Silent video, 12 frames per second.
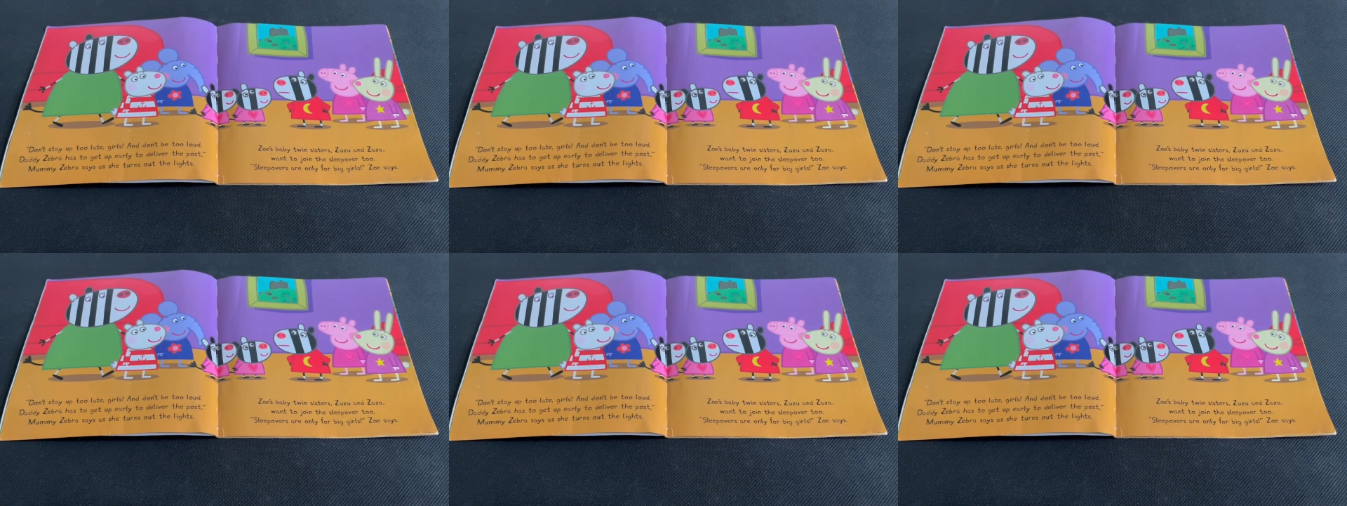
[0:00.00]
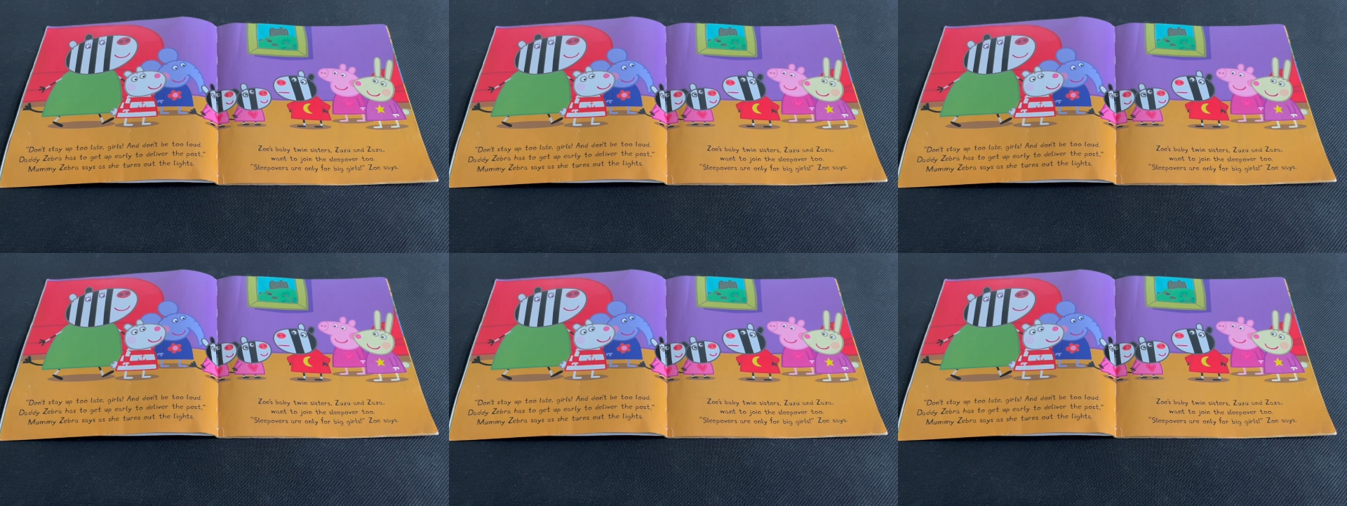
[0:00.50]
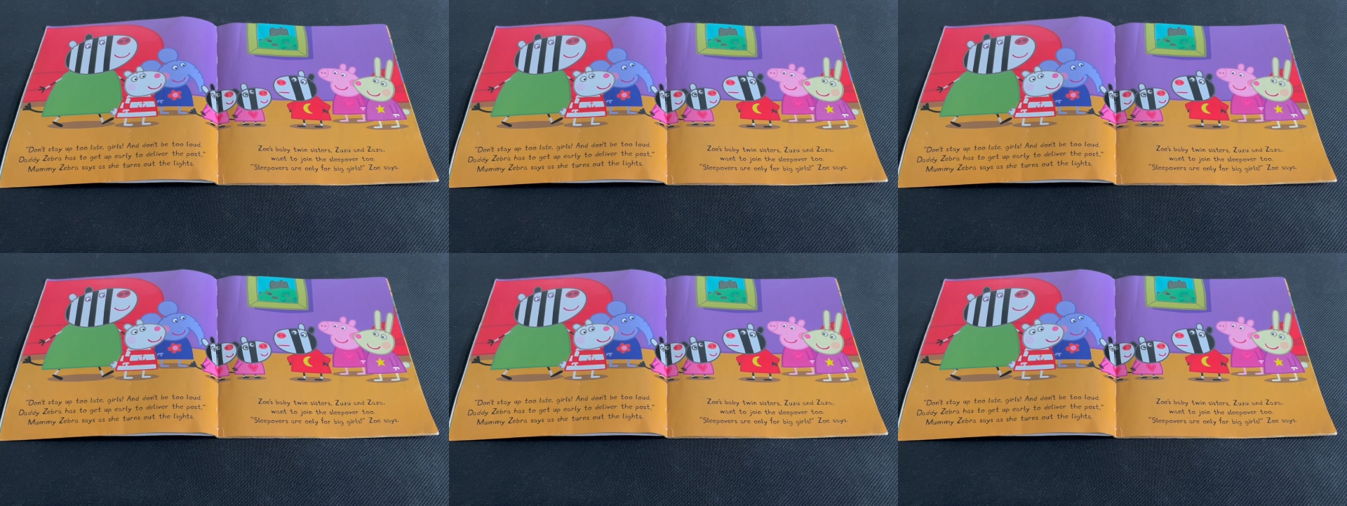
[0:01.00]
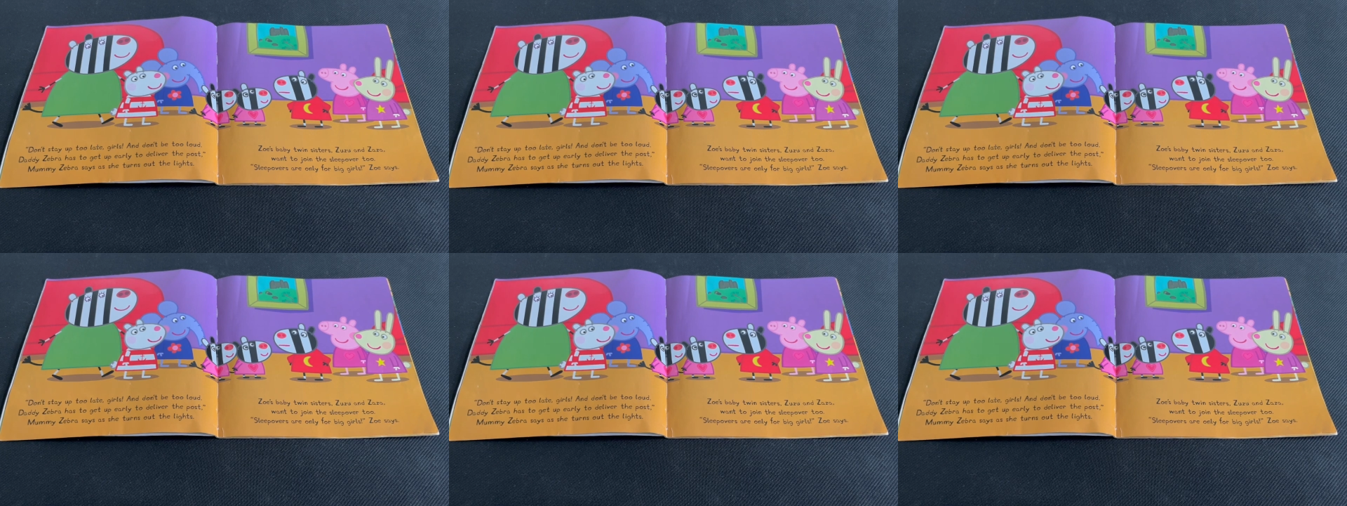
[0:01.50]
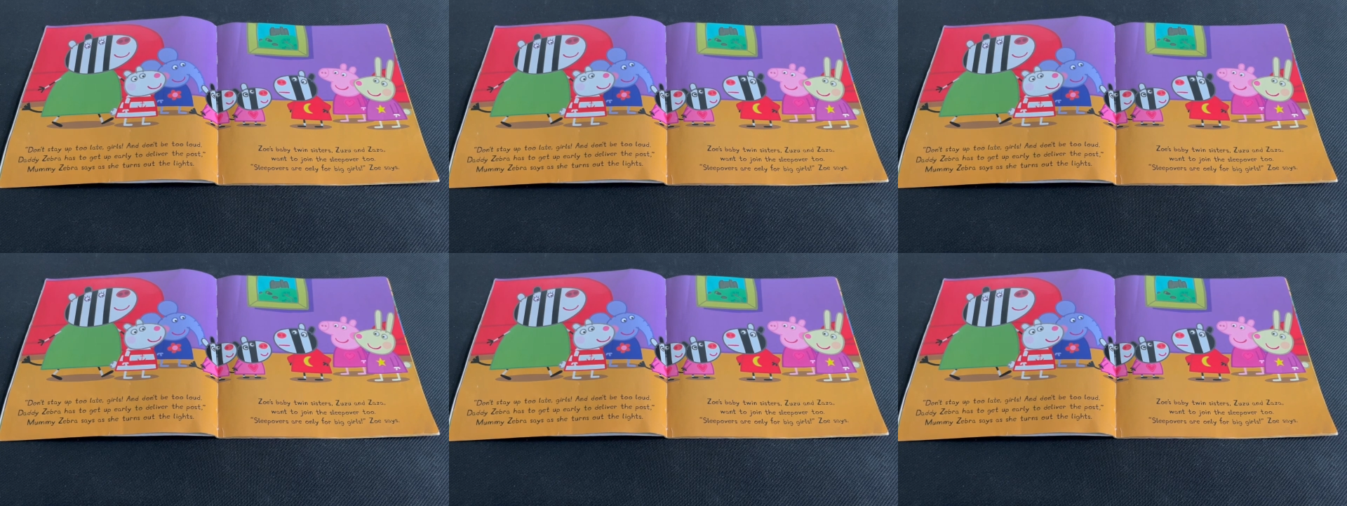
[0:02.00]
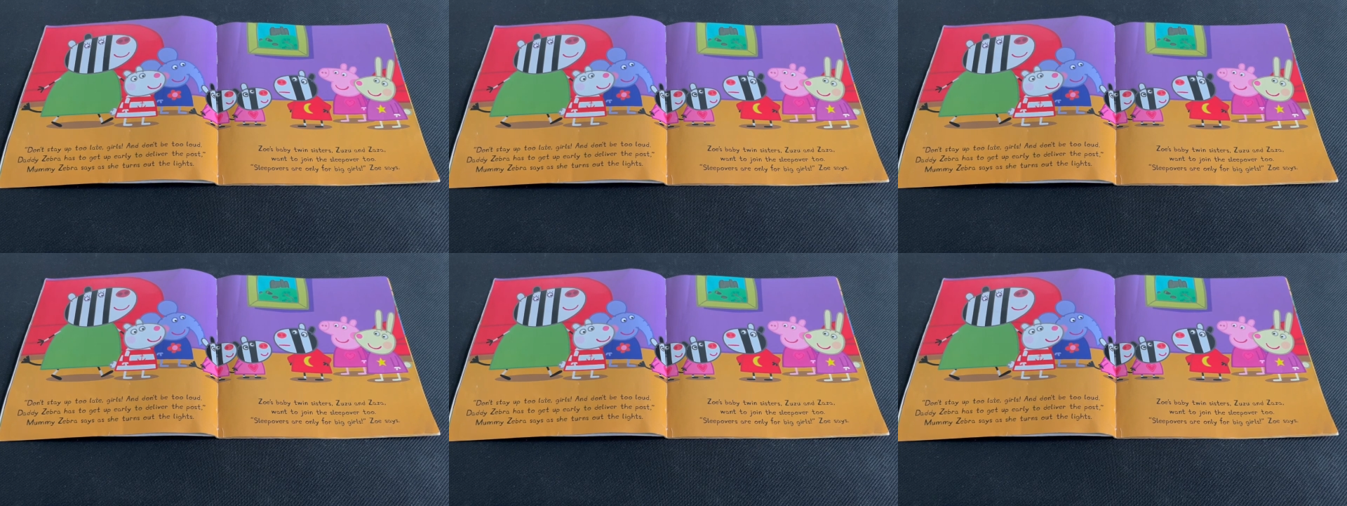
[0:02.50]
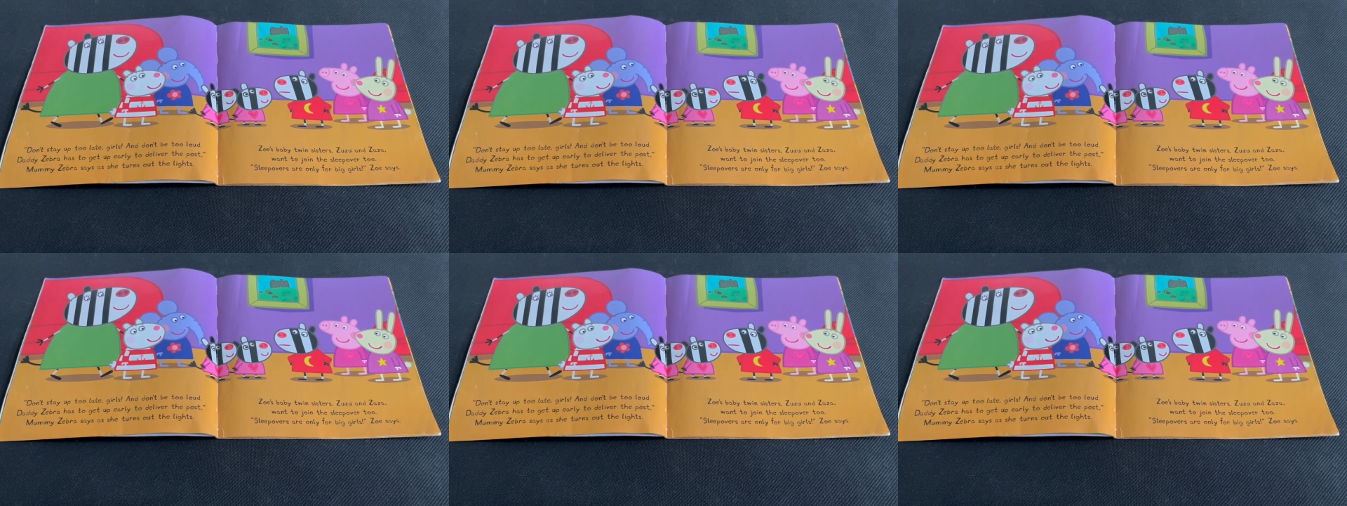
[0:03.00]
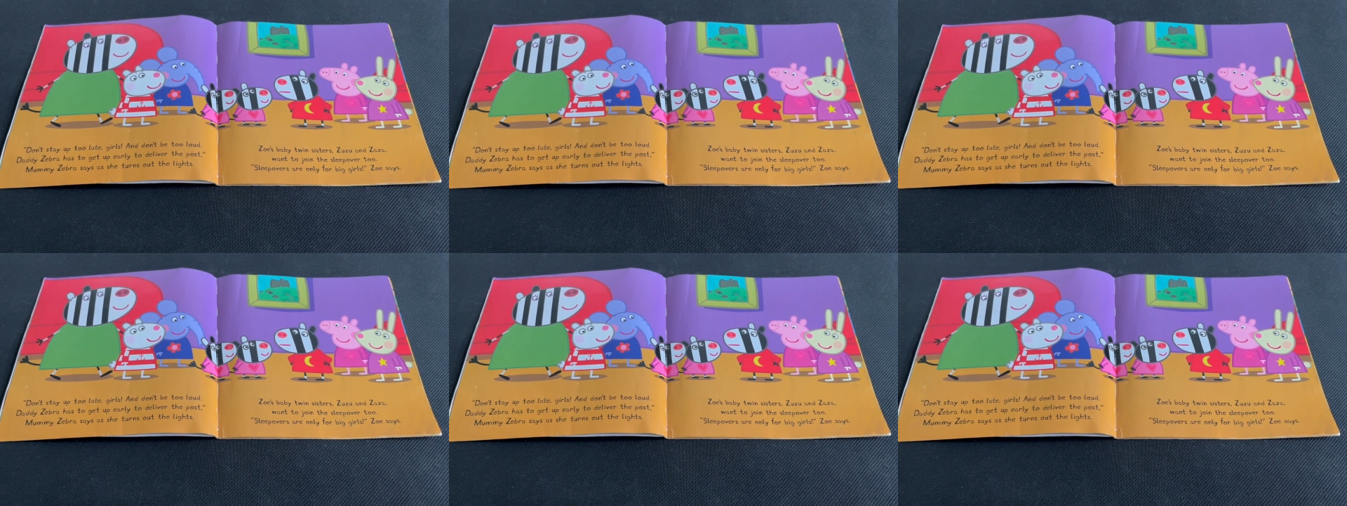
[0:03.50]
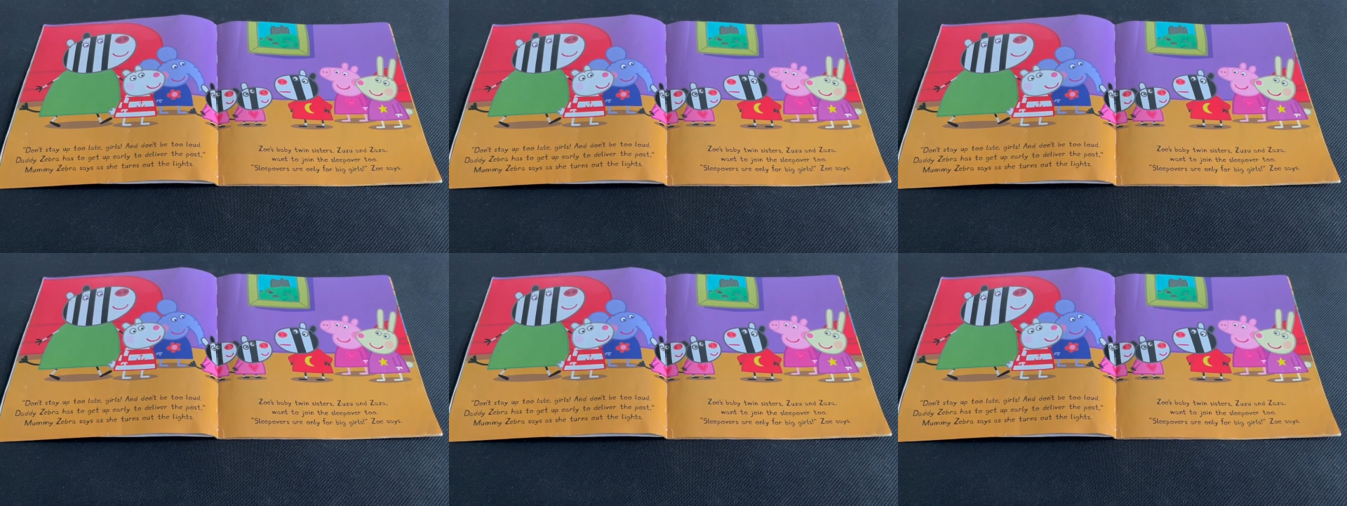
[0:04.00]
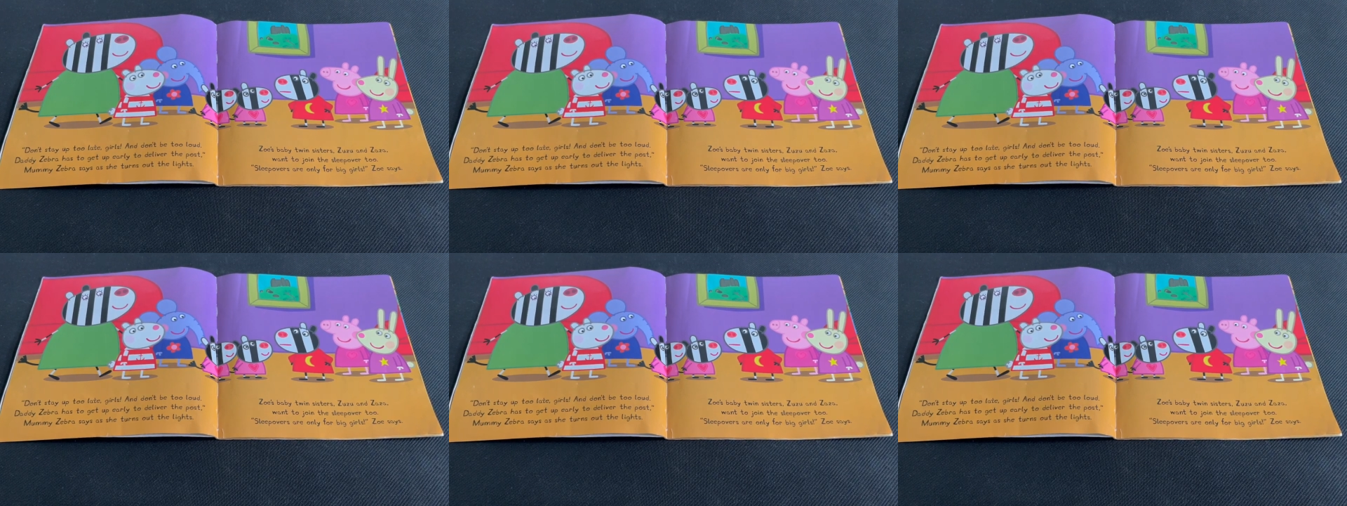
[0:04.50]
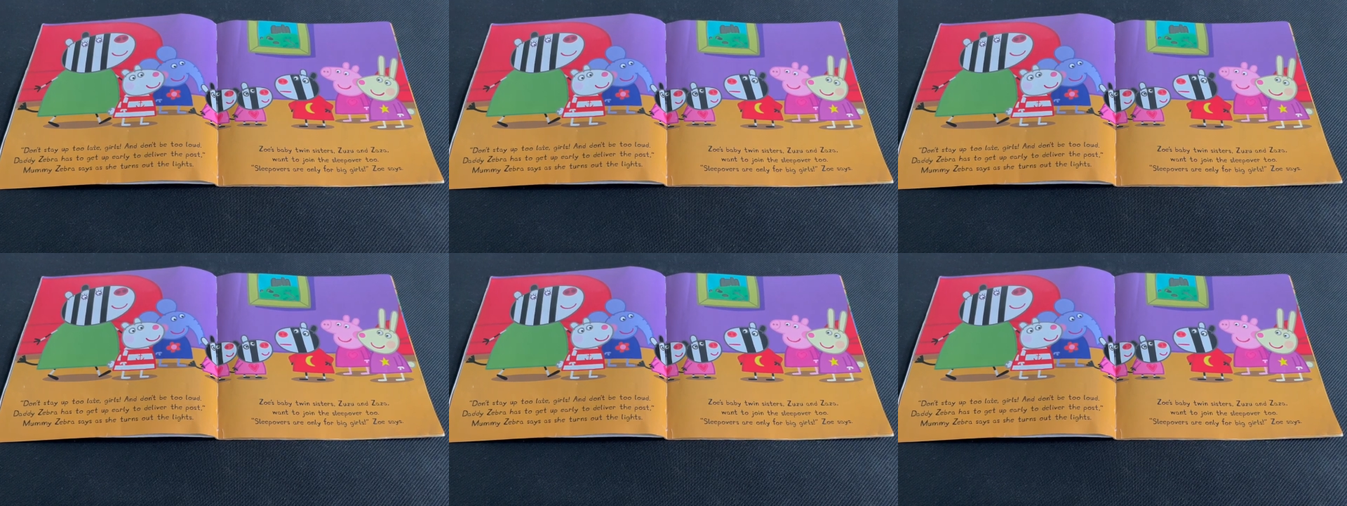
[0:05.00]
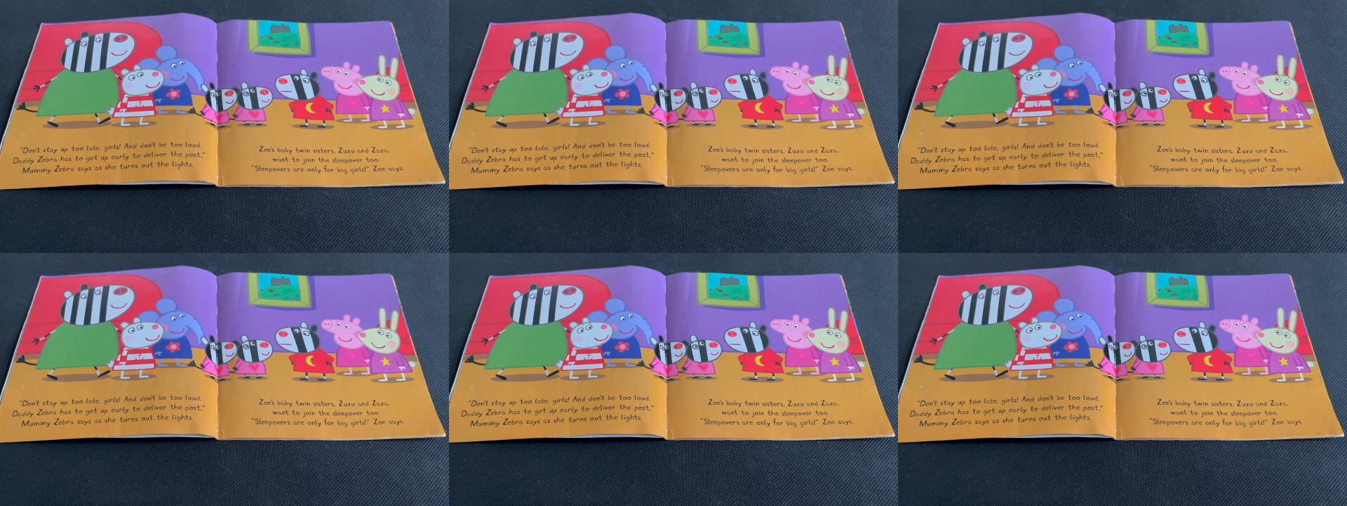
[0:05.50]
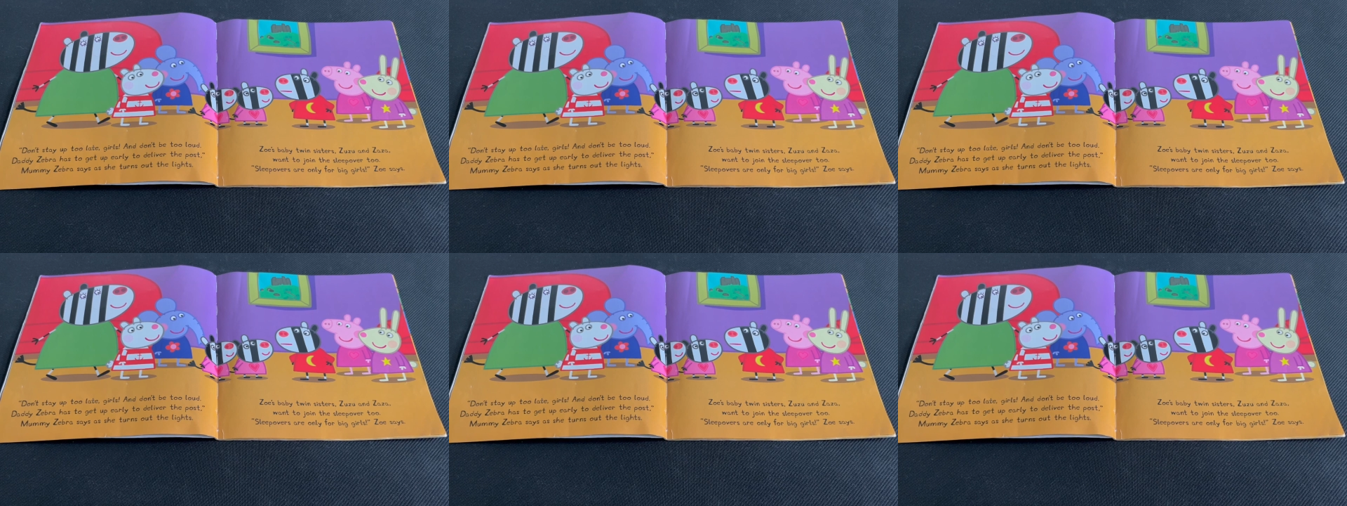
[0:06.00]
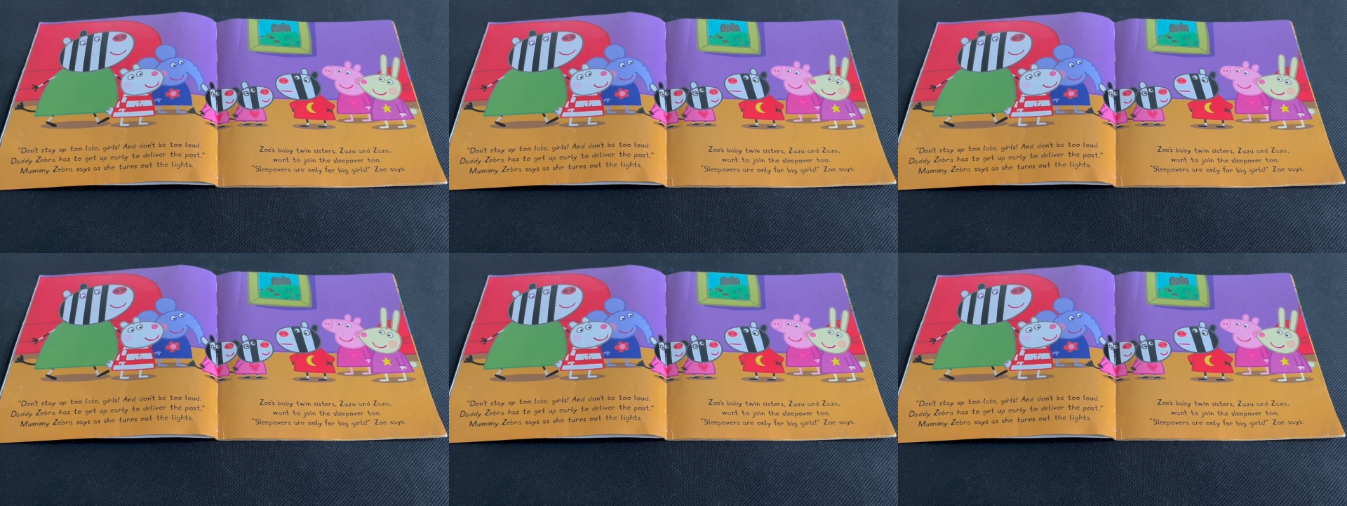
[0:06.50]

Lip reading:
No face is visible, so there are no lips to read.